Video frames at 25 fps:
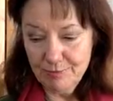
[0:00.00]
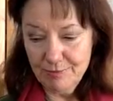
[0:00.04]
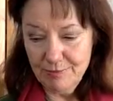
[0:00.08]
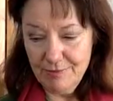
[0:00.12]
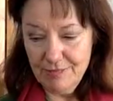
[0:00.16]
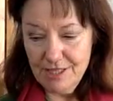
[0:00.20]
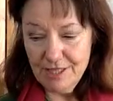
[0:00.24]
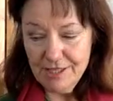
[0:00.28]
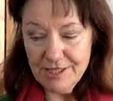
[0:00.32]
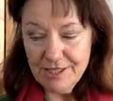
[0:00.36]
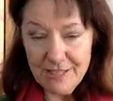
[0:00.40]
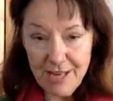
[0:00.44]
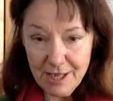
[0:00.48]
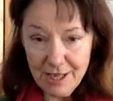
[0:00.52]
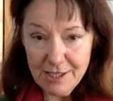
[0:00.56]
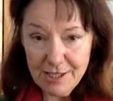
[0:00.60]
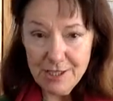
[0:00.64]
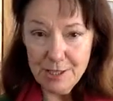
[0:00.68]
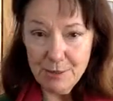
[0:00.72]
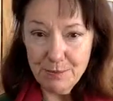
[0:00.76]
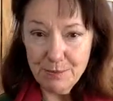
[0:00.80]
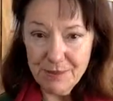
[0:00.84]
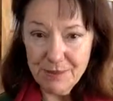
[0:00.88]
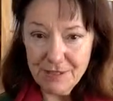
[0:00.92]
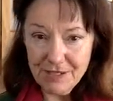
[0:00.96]
it's not
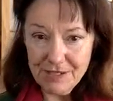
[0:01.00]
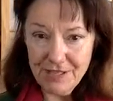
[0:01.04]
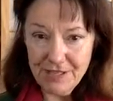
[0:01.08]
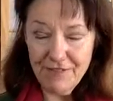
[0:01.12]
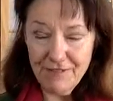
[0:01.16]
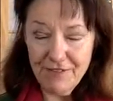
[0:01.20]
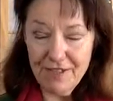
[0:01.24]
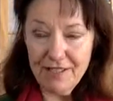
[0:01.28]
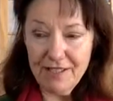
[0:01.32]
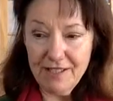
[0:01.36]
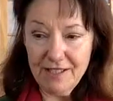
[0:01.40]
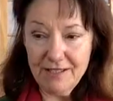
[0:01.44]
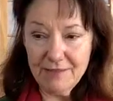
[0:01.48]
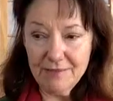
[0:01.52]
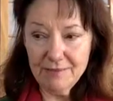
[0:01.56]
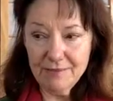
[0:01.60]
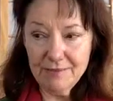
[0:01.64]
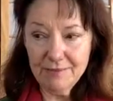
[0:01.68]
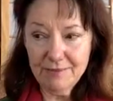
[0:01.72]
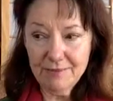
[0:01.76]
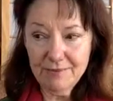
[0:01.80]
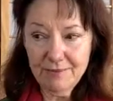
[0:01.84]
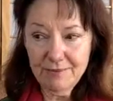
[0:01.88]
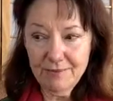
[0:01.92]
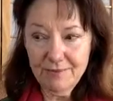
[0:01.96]
specific.
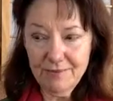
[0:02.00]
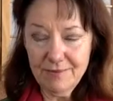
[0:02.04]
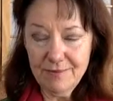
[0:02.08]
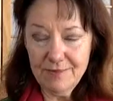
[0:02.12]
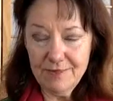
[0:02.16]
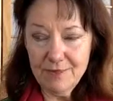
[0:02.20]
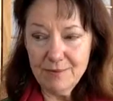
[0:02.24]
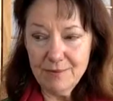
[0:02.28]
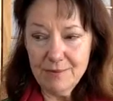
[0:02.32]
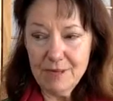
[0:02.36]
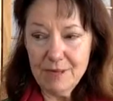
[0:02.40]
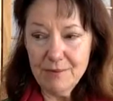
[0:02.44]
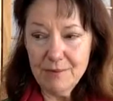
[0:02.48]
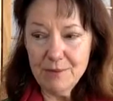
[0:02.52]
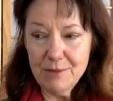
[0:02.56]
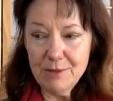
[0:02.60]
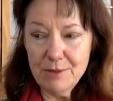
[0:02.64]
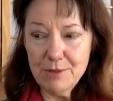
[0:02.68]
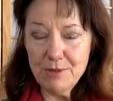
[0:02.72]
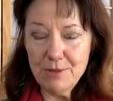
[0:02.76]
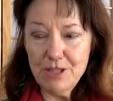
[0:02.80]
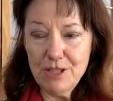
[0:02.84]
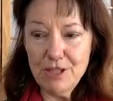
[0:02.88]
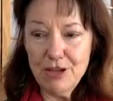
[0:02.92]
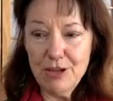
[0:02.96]

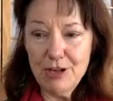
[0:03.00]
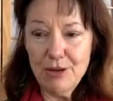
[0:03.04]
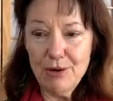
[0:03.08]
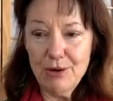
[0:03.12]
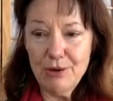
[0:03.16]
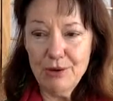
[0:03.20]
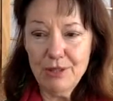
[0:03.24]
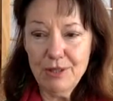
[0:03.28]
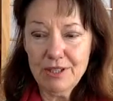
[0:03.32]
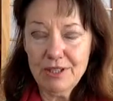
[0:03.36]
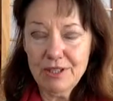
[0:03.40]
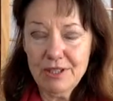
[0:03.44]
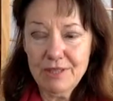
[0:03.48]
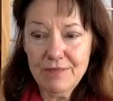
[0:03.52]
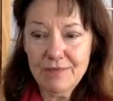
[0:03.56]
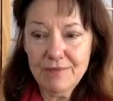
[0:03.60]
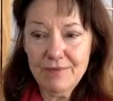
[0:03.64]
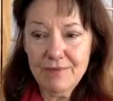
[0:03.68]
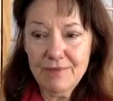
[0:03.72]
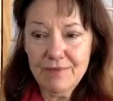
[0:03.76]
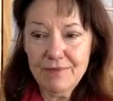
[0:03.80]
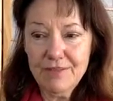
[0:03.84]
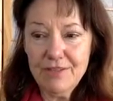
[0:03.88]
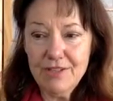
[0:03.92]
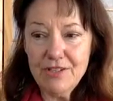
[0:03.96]
Sometimes we know
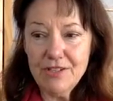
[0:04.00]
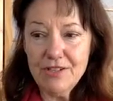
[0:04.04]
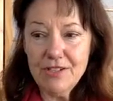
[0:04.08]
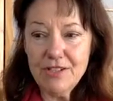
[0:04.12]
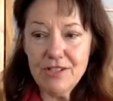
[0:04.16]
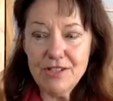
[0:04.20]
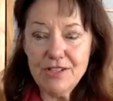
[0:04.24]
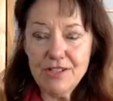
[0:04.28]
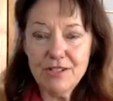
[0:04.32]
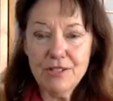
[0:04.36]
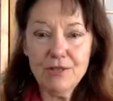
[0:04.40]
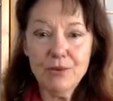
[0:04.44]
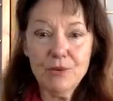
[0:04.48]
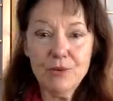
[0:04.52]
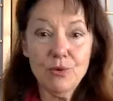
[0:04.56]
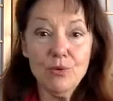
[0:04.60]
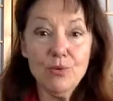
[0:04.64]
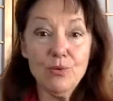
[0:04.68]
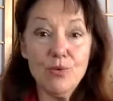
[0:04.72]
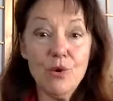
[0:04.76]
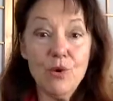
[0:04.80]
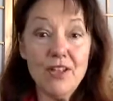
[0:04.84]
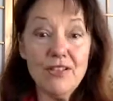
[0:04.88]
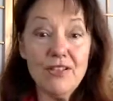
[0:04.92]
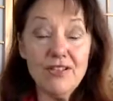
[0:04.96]
there's this
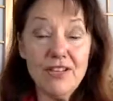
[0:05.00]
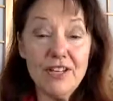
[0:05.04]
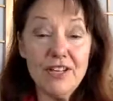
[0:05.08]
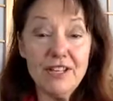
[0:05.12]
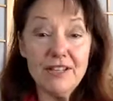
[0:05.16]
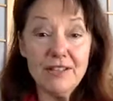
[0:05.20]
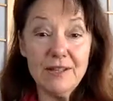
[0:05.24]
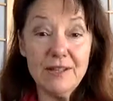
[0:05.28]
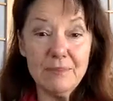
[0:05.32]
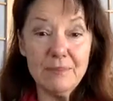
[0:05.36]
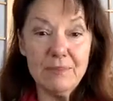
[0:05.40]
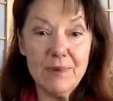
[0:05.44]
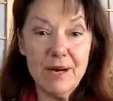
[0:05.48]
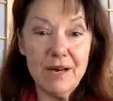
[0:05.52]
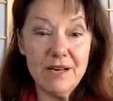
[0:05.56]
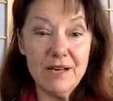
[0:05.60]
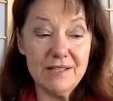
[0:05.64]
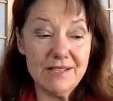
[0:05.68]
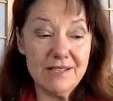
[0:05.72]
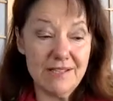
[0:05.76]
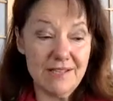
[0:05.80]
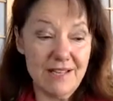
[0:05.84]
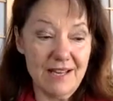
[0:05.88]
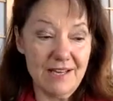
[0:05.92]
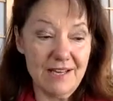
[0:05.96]
one thing that
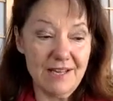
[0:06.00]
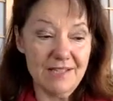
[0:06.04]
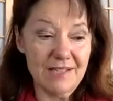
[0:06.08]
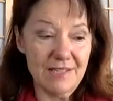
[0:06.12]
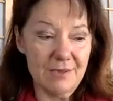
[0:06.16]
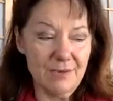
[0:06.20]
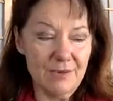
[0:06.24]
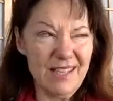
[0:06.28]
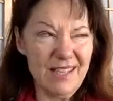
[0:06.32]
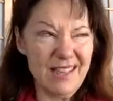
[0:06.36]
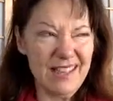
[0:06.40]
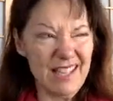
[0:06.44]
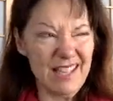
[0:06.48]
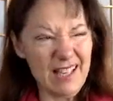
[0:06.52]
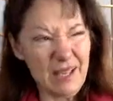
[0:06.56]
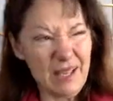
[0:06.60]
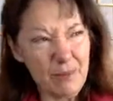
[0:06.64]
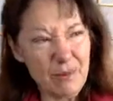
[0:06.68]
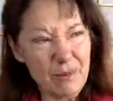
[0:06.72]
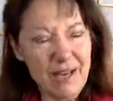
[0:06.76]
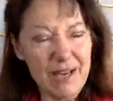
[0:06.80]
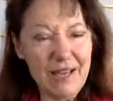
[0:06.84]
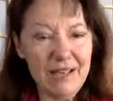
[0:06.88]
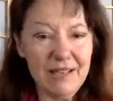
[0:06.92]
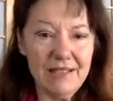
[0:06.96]
bugs us and we think
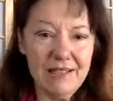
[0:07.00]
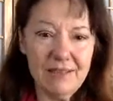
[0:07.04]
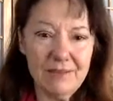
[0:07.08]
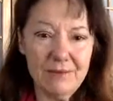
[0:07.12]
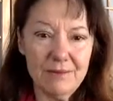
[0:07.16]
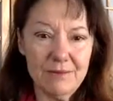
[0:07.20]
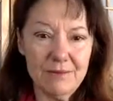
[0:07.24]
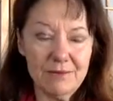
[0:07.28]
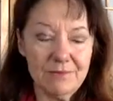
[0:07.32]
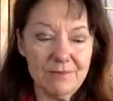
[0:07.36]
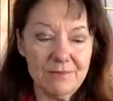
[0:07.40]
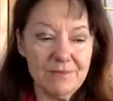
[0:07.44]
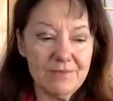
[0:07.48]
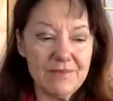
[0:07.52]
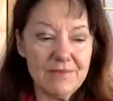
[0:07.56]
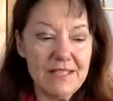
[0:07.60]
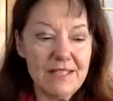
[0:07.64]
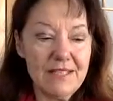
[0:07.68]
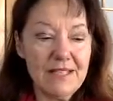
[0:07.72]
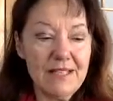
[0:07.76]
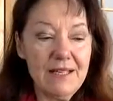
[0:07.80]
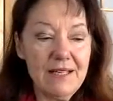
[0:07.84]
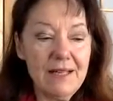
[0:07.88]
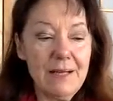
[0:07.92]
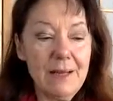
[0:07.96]
about it,
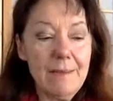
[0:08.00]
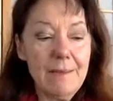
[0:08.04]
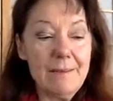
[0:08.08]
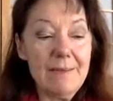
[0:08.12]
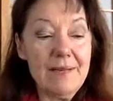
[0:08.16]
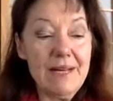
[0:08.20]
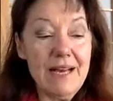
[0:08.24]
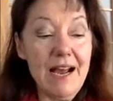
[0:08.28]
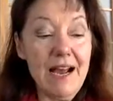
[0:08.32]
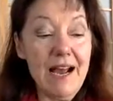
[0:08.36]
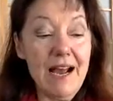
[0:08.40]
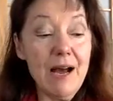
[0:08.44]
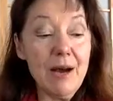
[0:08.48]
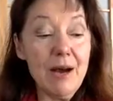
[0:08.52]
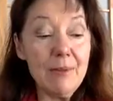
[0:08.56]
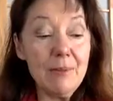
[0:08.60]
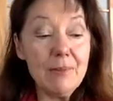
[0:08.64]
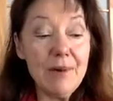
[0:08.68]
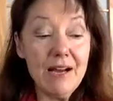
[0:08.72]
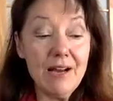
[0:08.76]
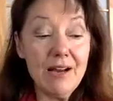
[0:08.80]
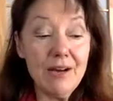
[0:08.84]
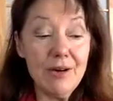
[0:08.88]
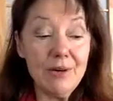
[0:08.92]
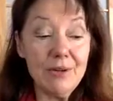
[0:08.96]
but how
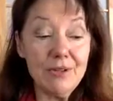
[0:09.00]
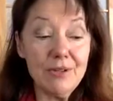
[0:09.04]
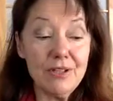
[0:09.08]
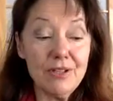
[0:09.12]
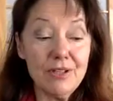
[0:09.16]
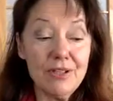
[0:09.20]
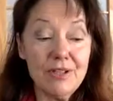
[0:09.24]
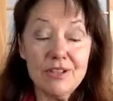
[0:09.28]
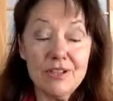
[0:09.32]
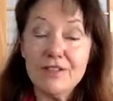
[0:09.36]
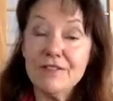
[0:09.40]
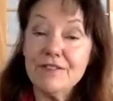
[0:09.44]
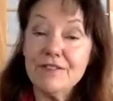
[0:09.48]
about the